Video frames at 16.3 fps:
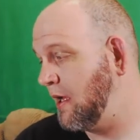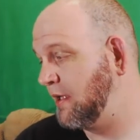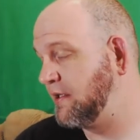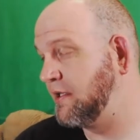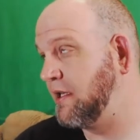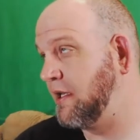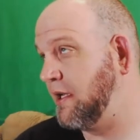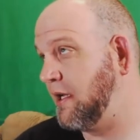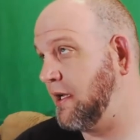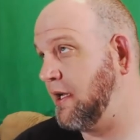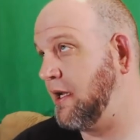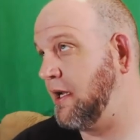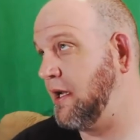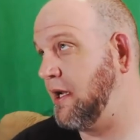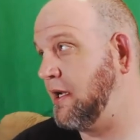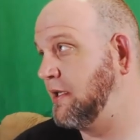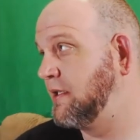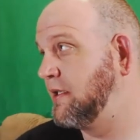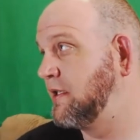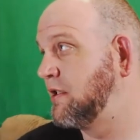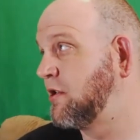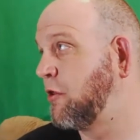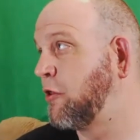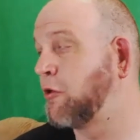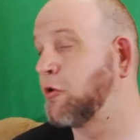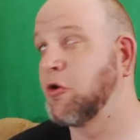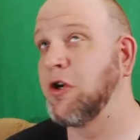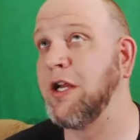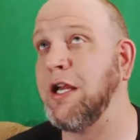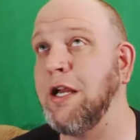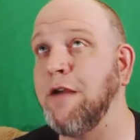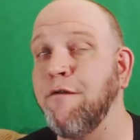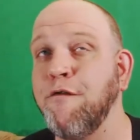let's see, Ys
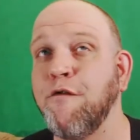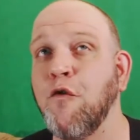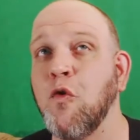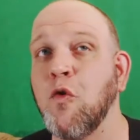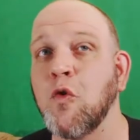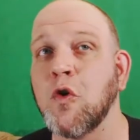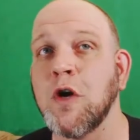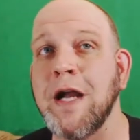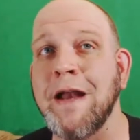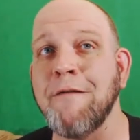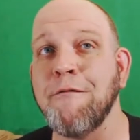3, 4,